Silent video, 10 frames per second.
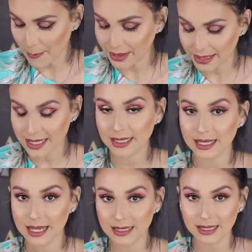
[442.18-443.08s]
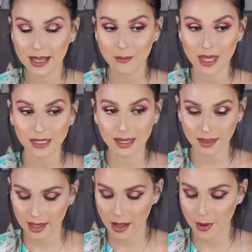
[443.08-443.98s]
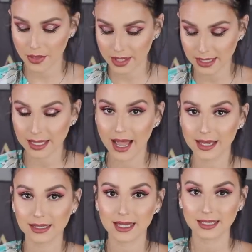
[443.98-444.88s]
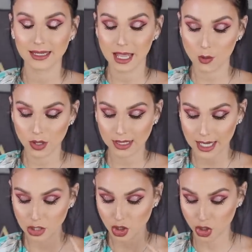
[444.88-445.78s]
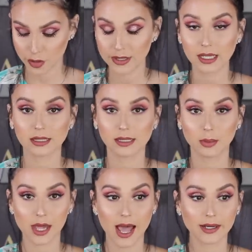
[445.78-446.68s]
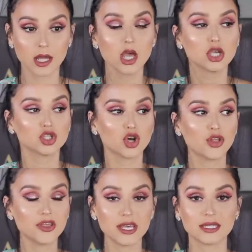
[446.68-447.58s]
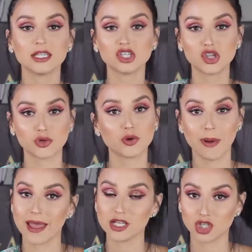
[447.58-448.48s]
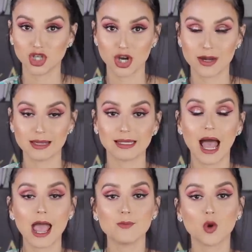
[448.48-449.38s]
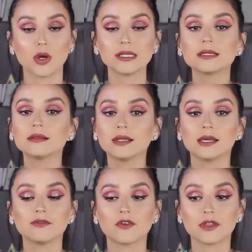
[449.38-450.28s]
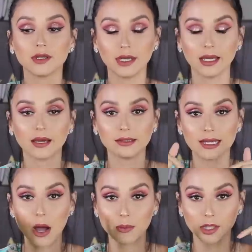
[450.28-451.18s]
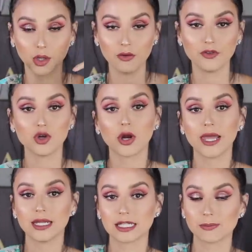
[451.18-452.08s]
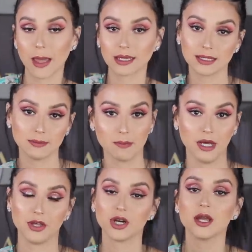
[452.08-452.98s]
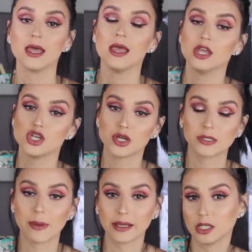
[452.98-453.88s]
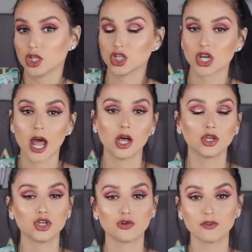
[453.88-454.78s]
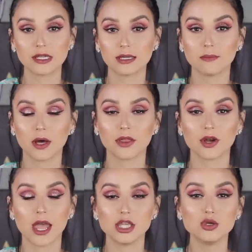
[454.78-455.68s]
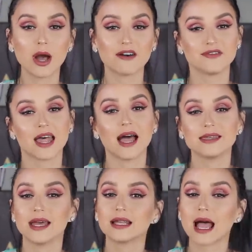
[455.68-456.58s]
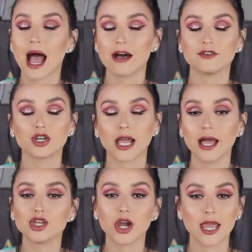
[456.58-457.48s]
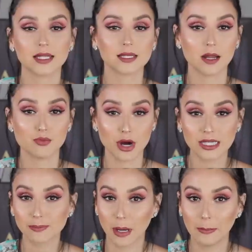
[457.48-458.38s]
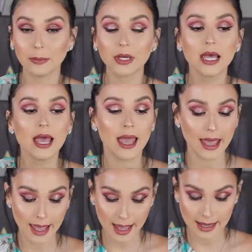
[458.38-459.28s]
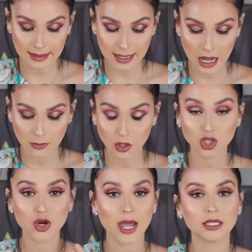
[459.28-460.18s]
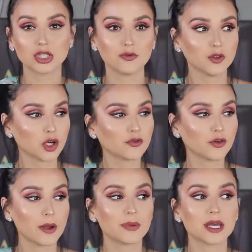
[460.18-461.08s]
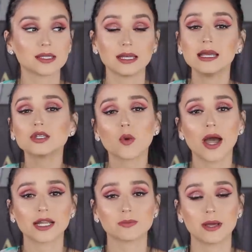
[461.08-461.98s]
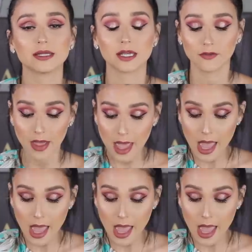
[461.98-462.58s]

but this is the amazing thing about this guys is it was insurance supplied so this is through my insurance i'm going to leave the link down below if you're an expected mother you're expecting your child you're a recent mother and you have not yet had, you've gotten your hands on a breast pump and um, you're trying to look for it because it is quite expensive